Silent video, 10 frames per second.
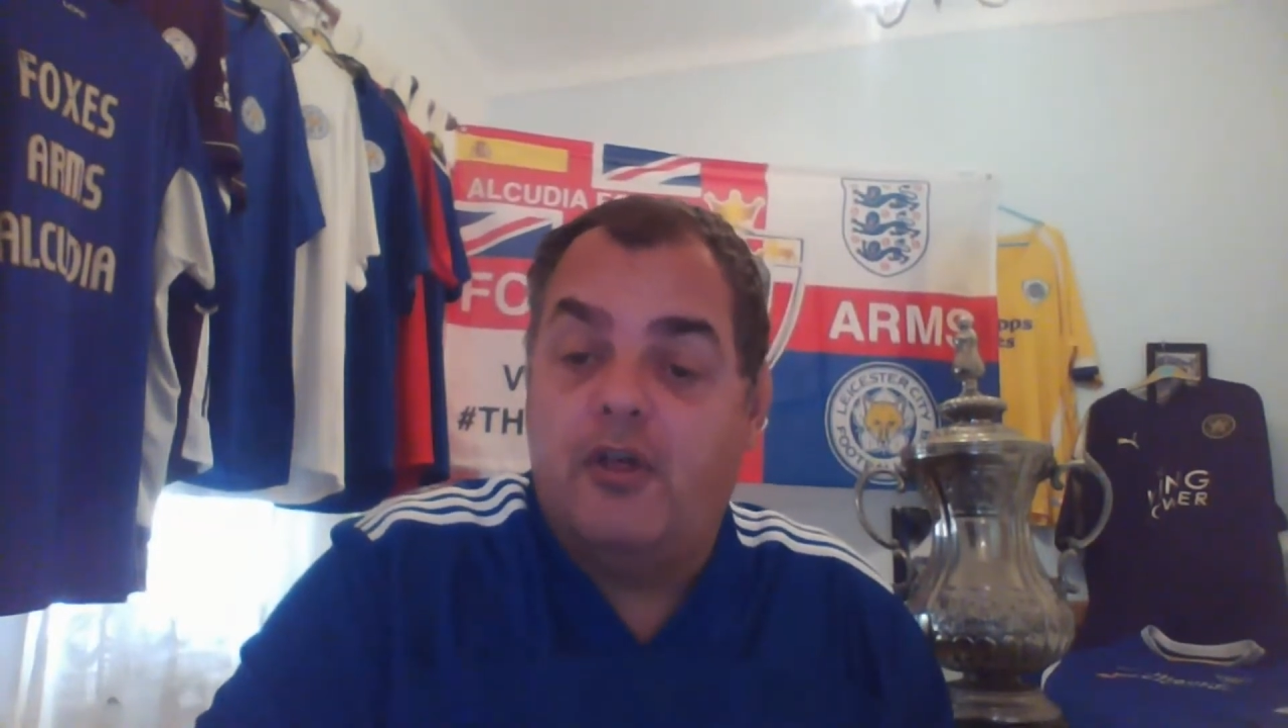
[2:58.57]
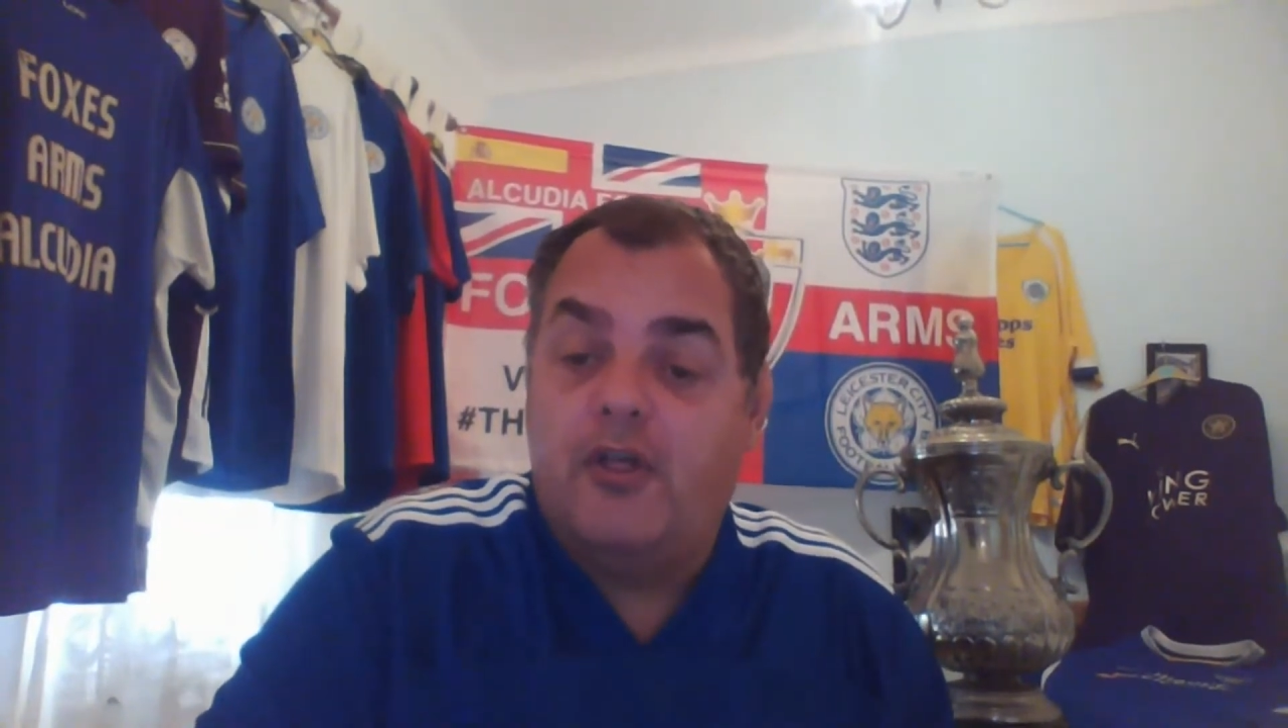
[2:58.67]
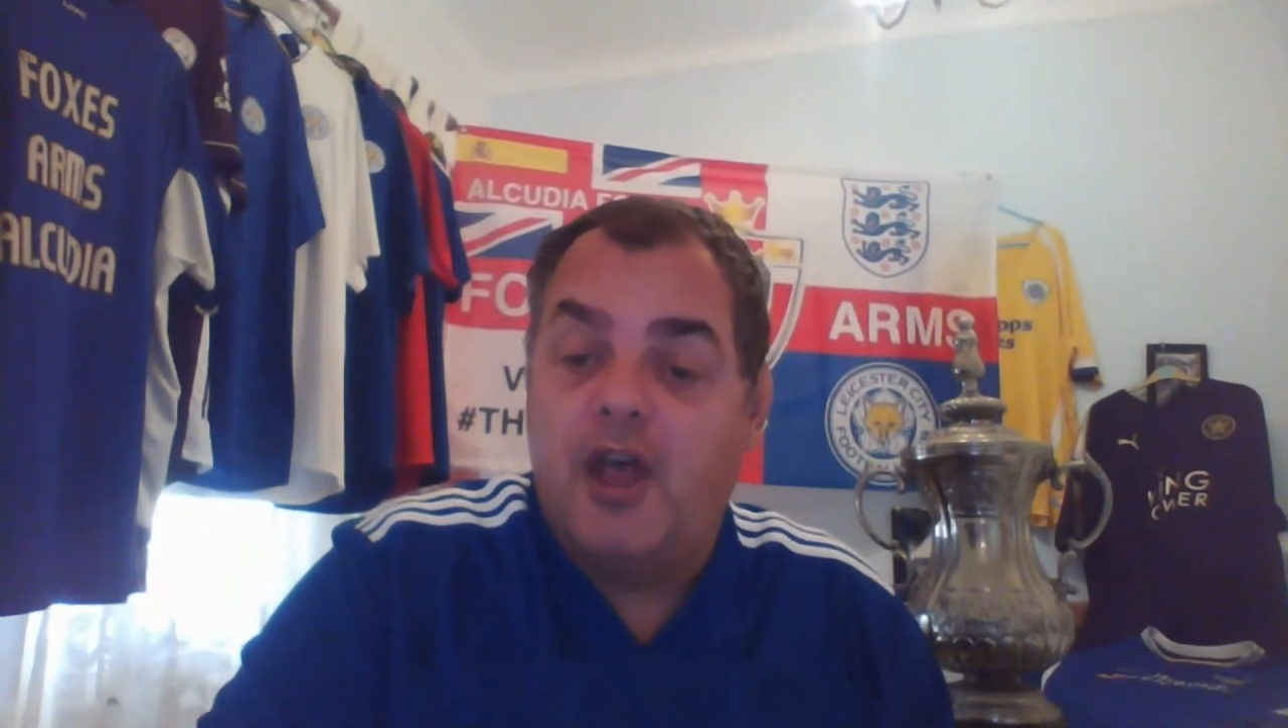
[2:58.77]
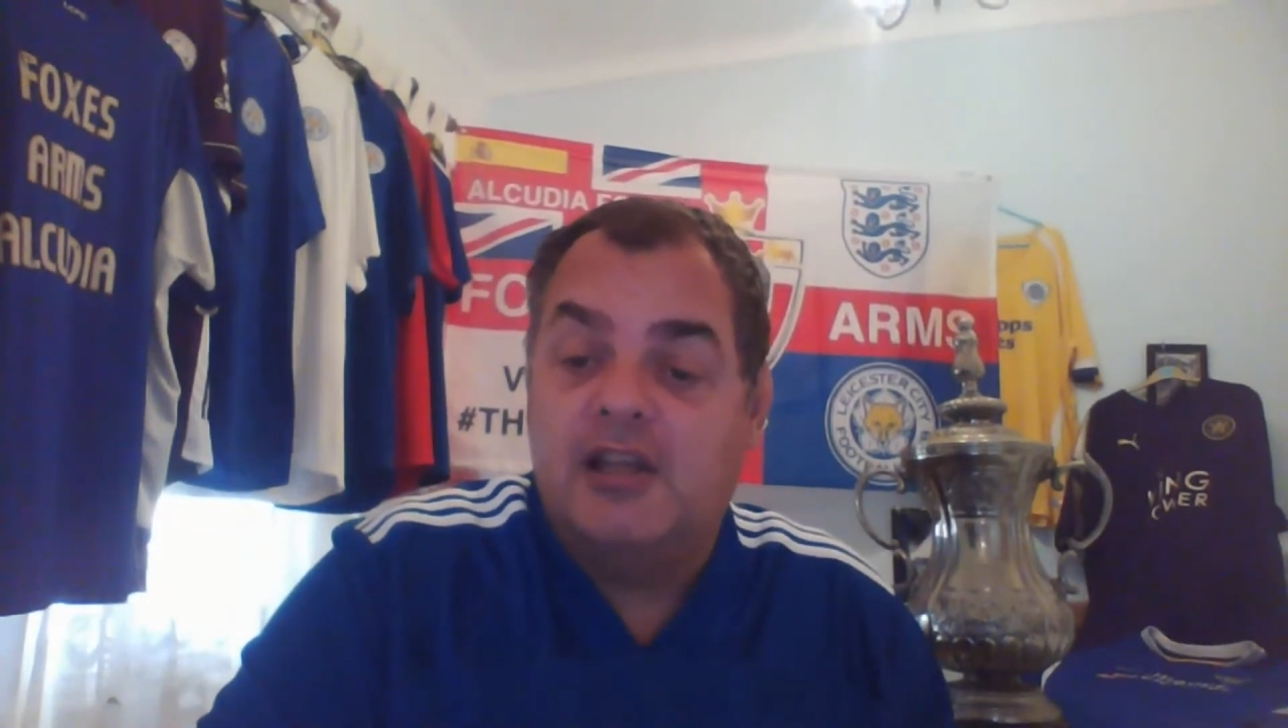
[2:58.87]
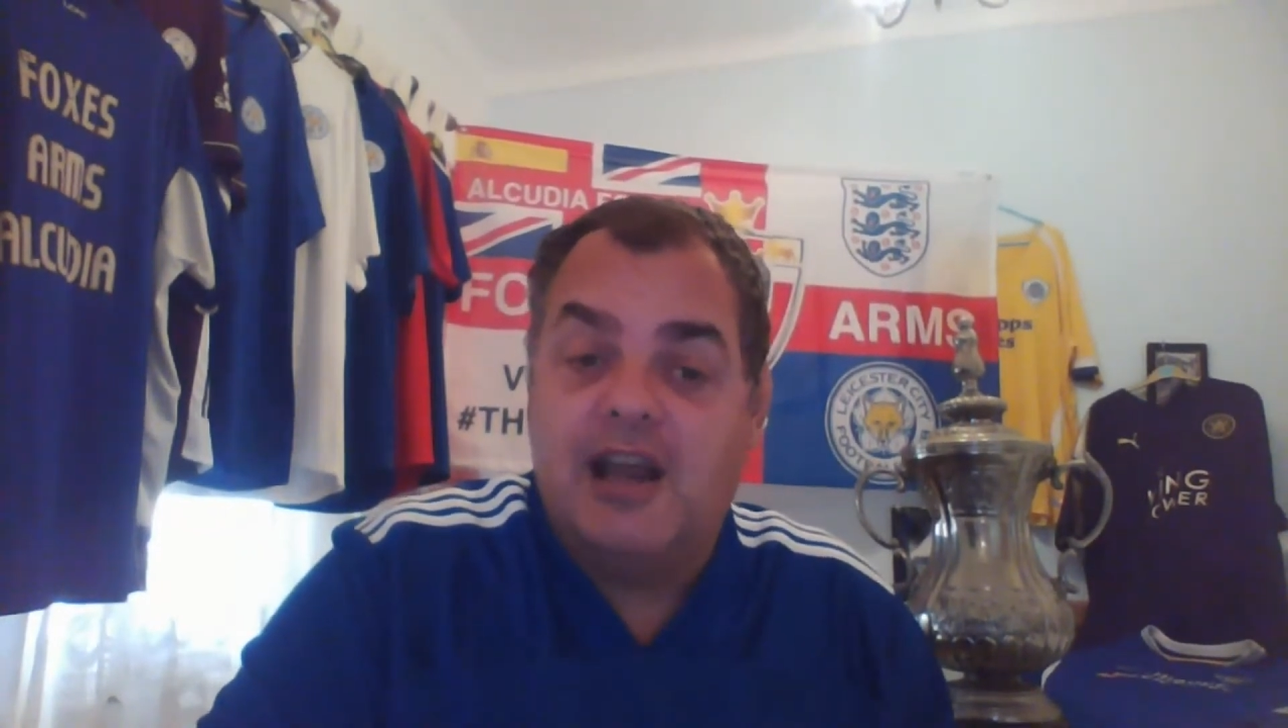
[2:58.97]

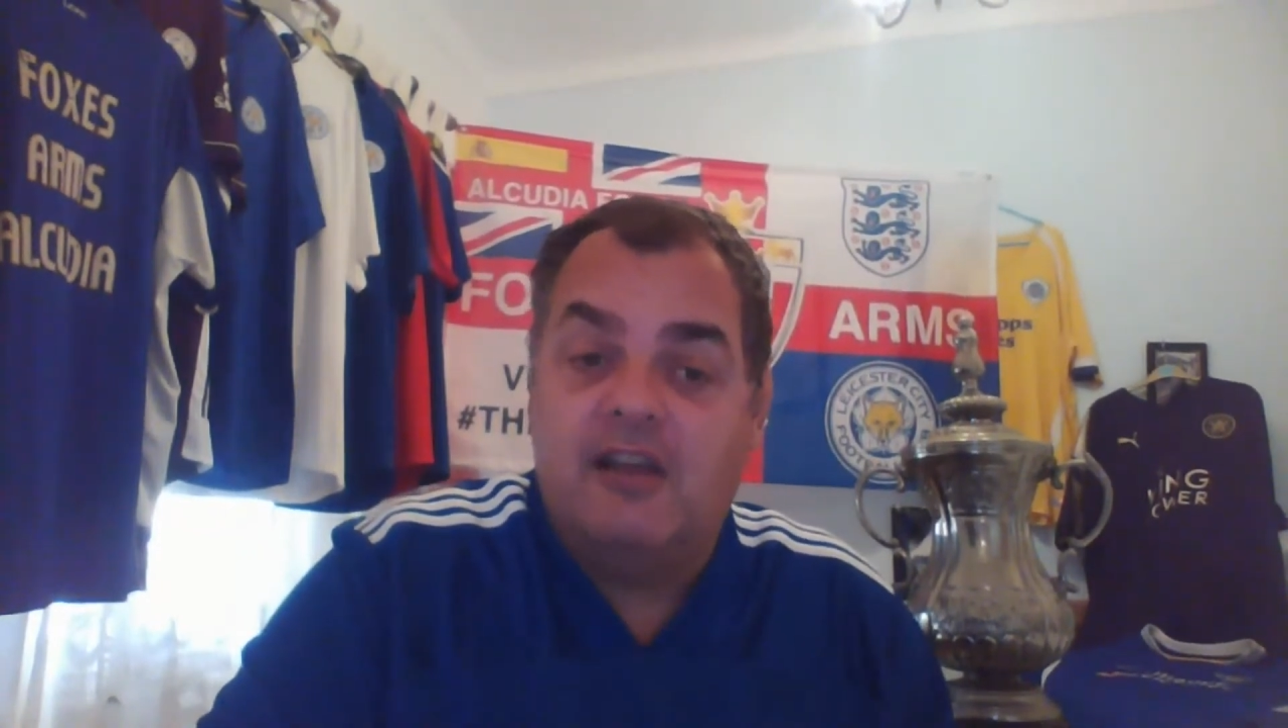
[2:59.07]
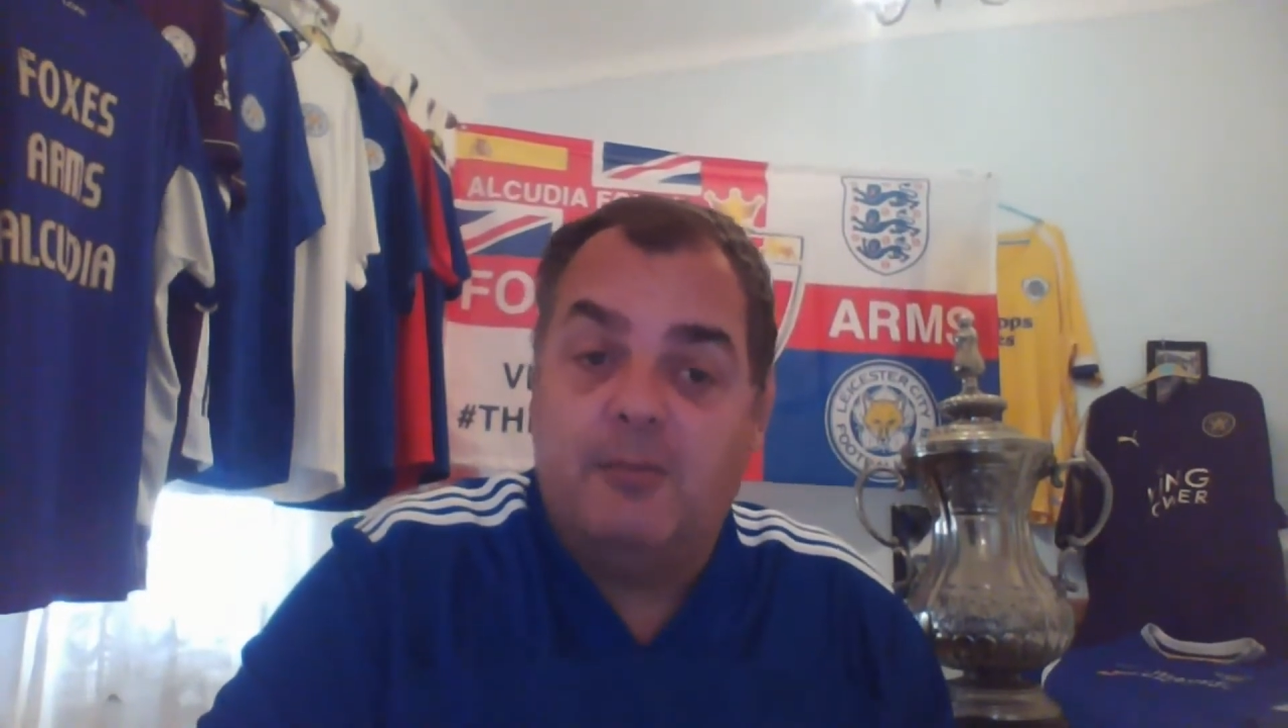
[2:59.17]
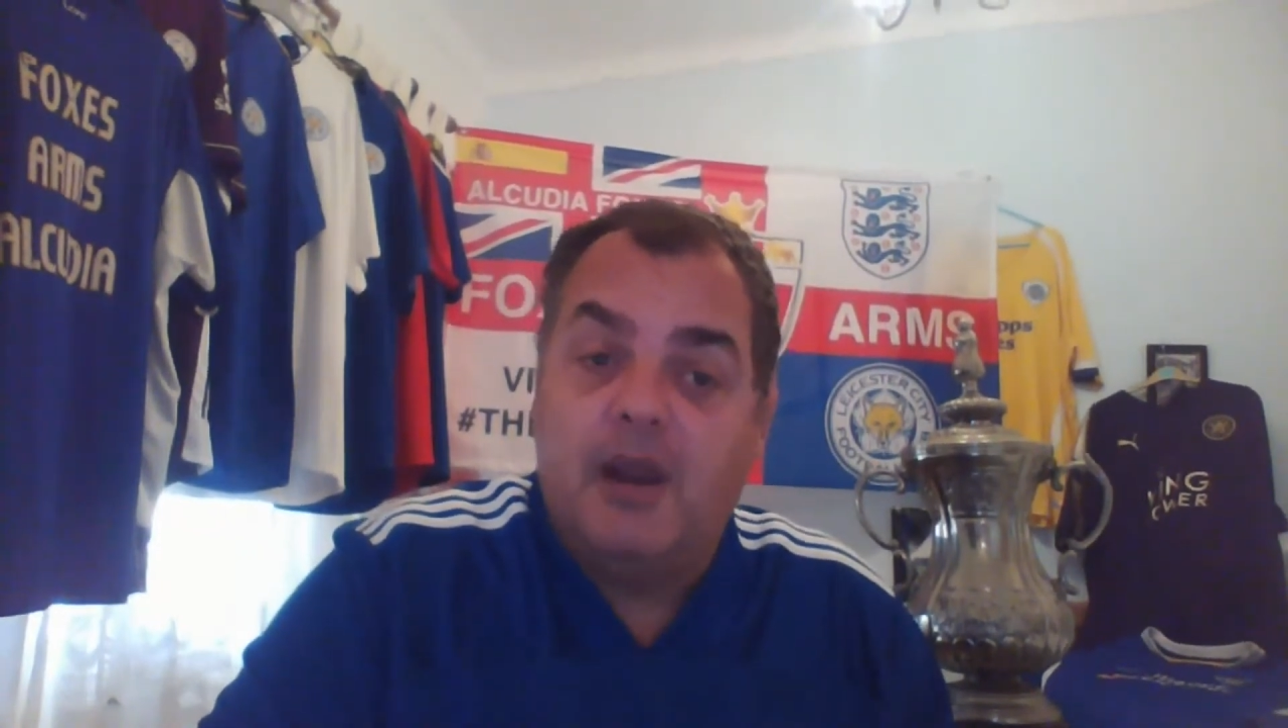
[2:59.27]
38th